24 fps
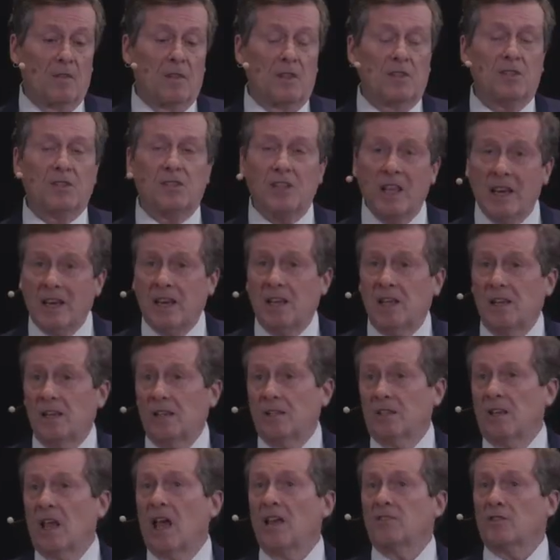the
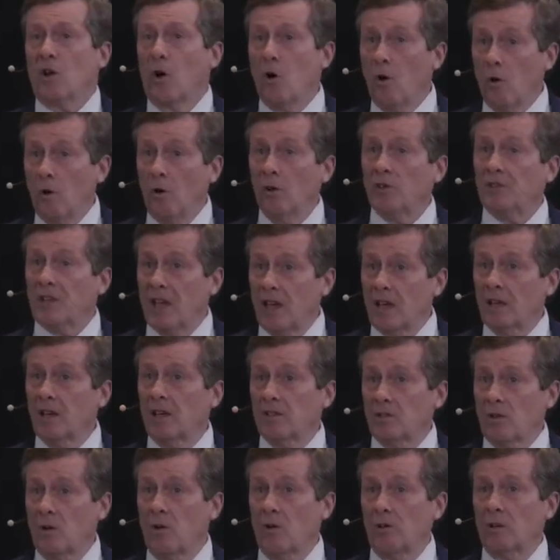cities as a whole, taken
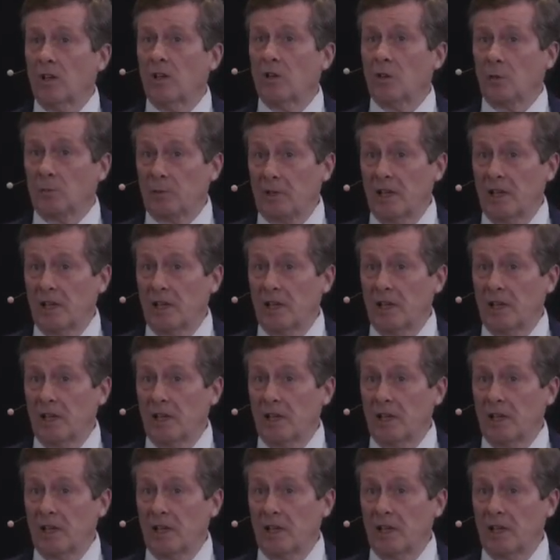as a whole, are the